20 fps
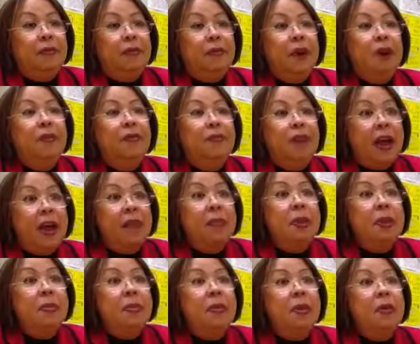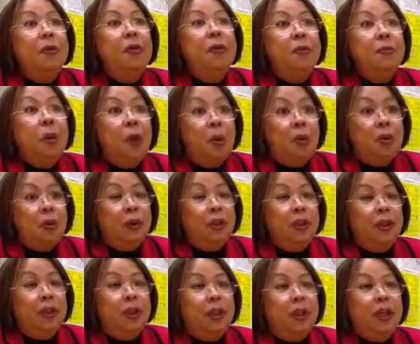Her family built a boat,
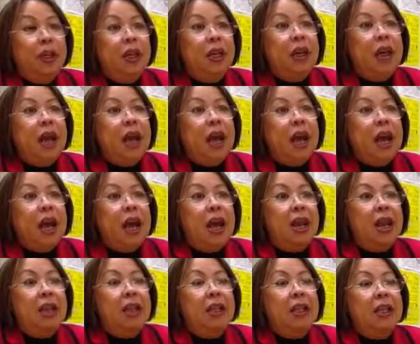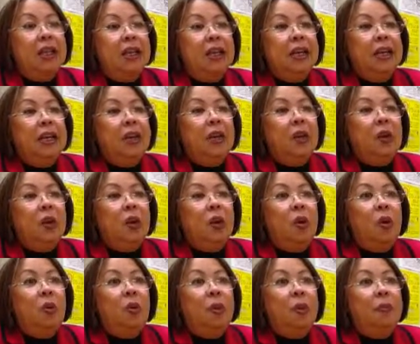and
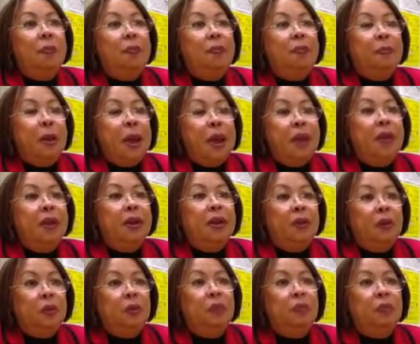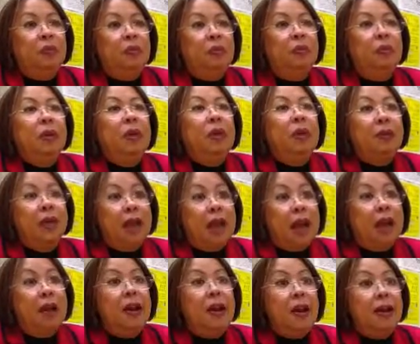so the parents, because they
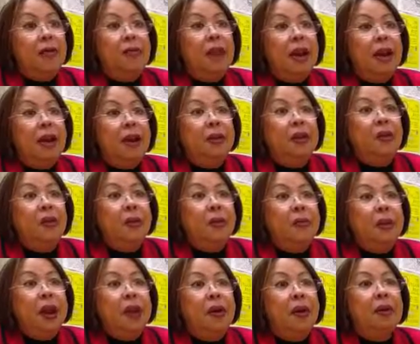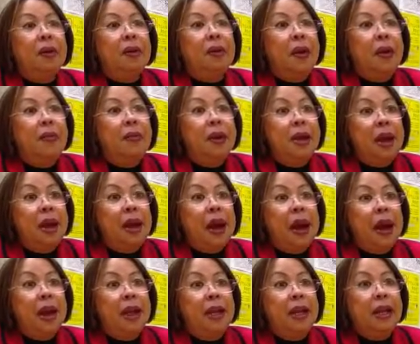had a lot of money, so the parents stayed
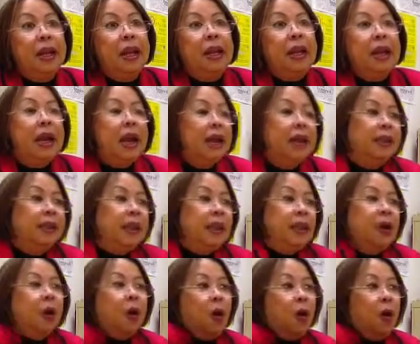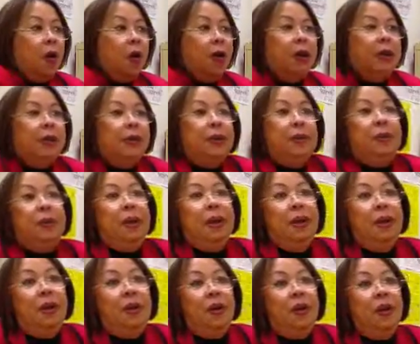behind and sent all their
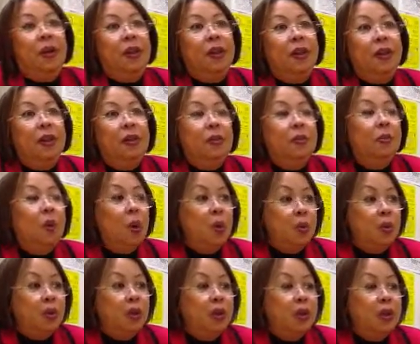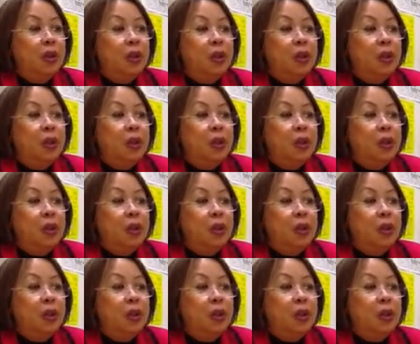siblings on this boat.